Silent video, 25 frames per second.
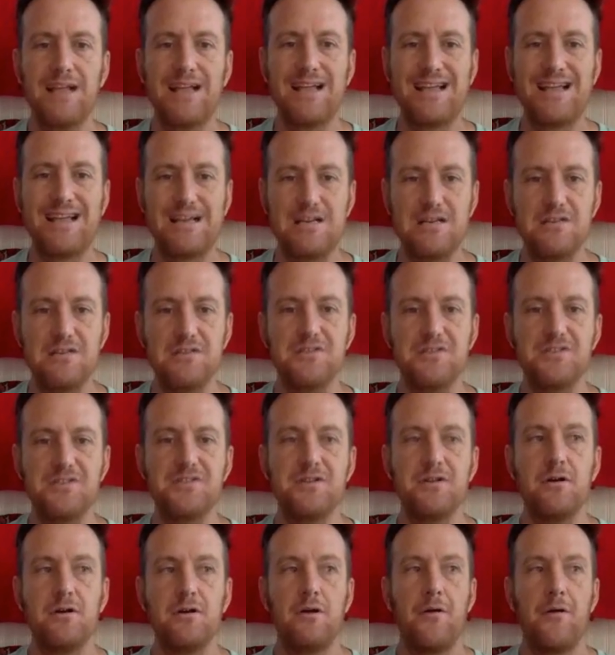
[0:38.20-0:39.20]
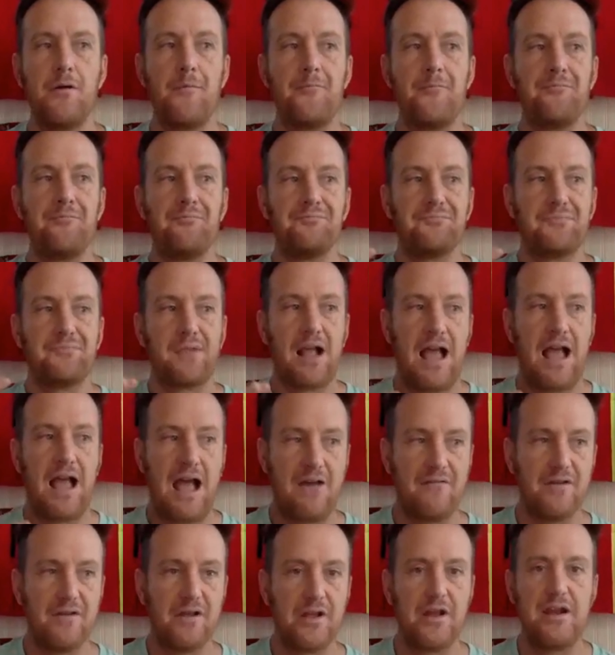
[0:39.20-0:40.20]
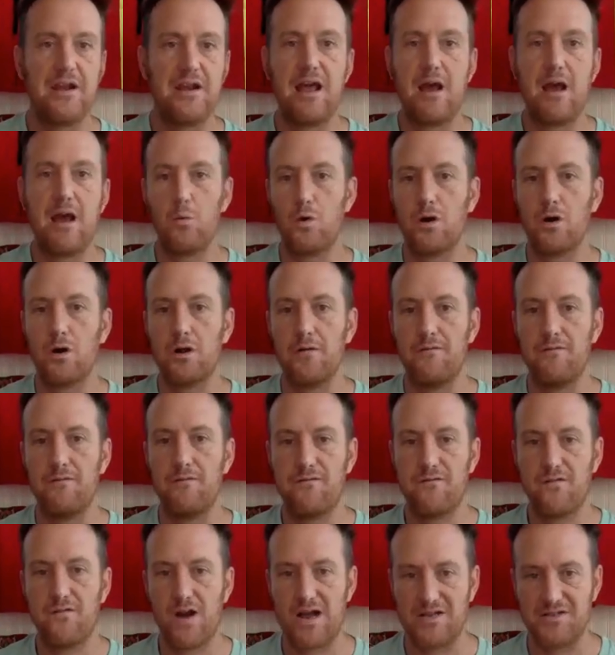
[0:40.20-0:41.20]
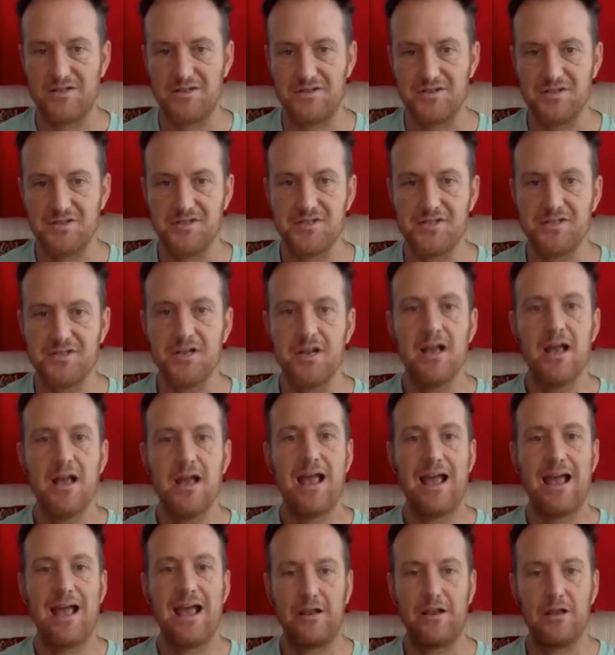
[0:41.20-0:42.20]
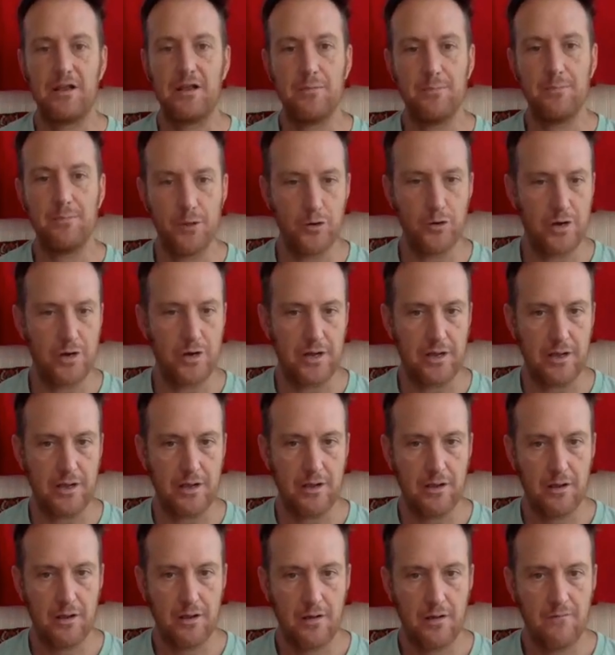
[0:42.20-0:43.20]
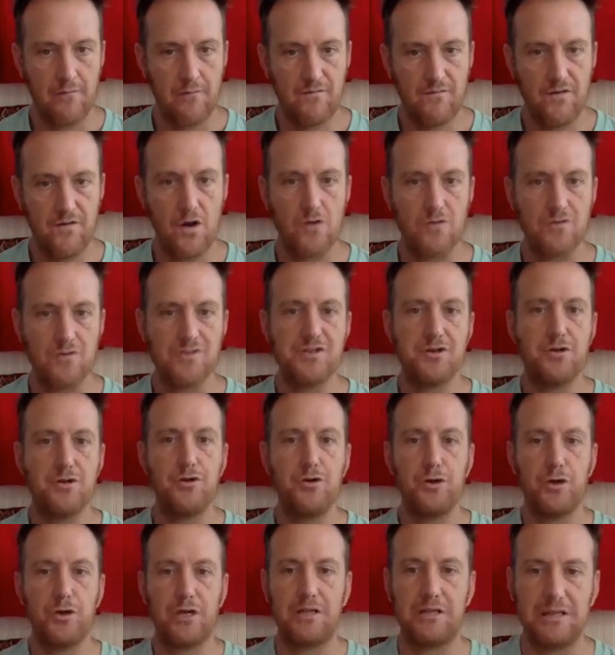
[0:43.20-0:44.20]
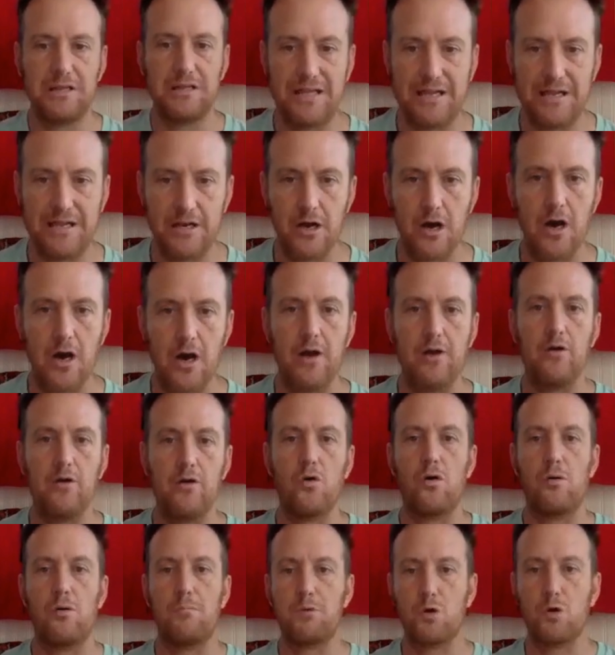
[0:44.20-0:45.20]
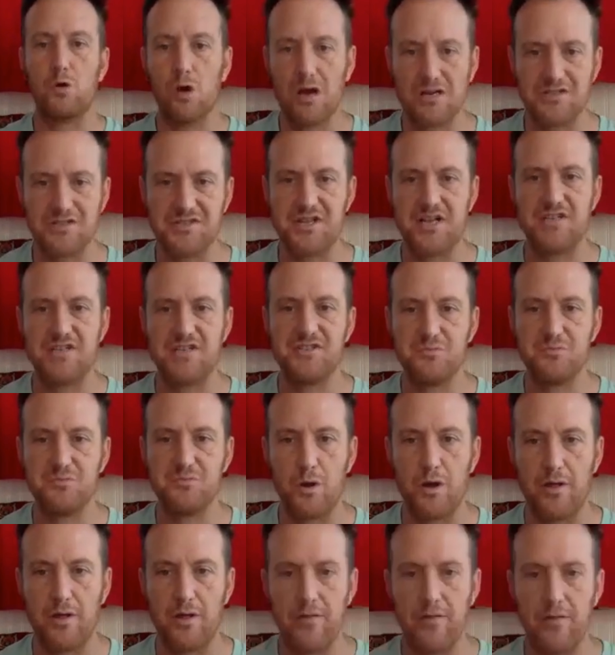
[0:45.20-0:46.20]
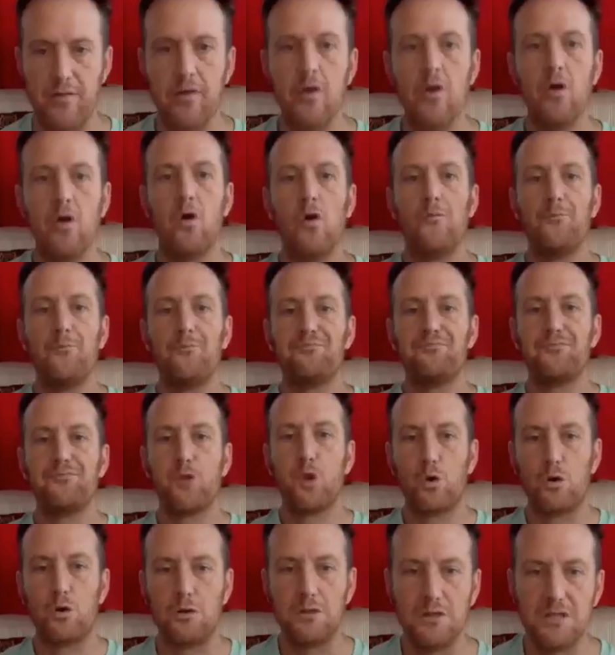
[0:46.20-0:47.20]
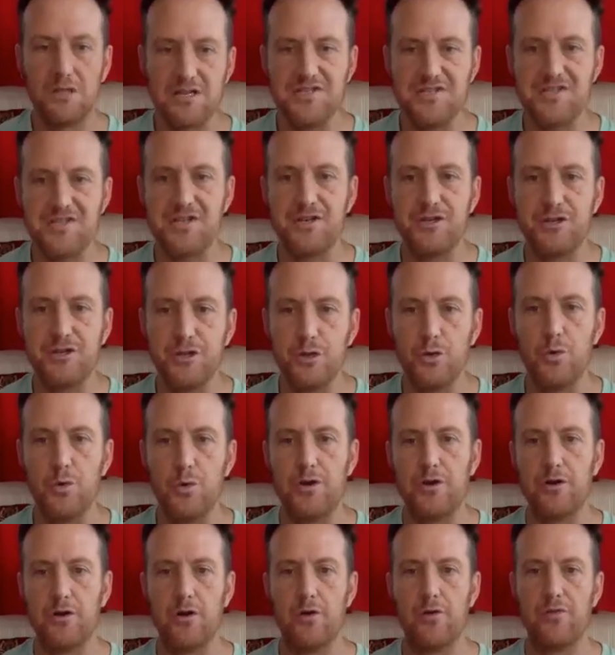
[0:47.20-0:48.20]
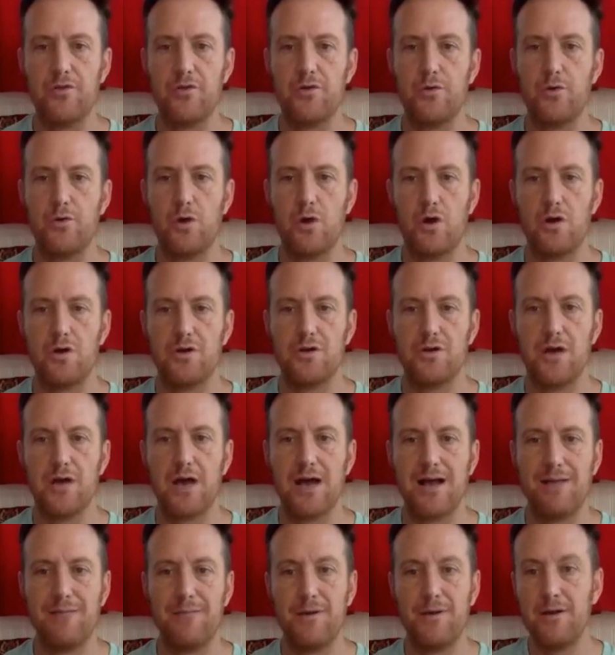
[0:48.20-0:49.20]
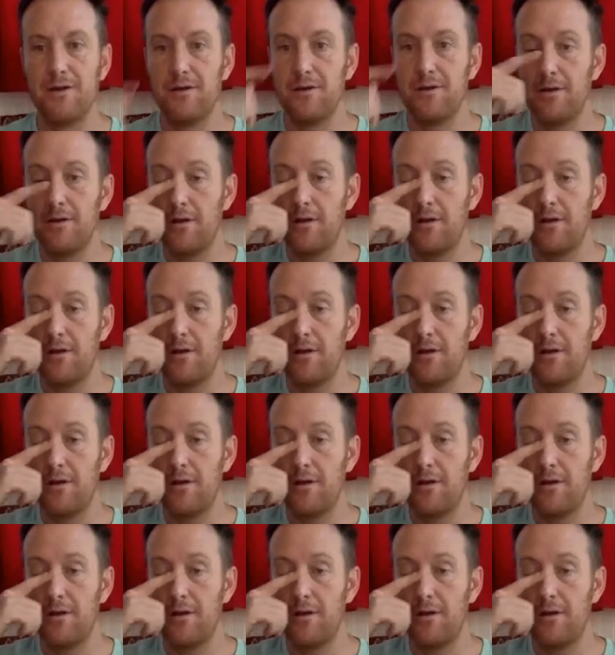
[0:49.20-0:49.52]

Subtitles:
is having a network of friends and community folks who you can lean on or process with or listen to when you're going through a hard time.